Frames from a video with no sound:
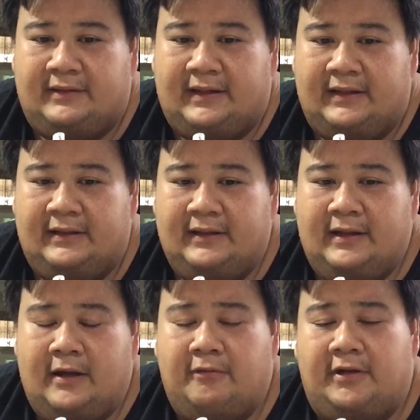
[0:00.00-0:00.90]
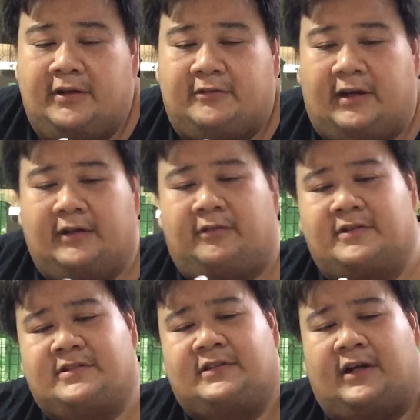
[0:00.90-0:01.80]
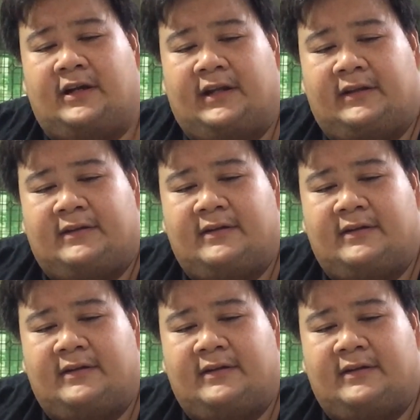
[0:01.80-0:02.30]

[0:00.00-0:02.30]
then when you try to restart it,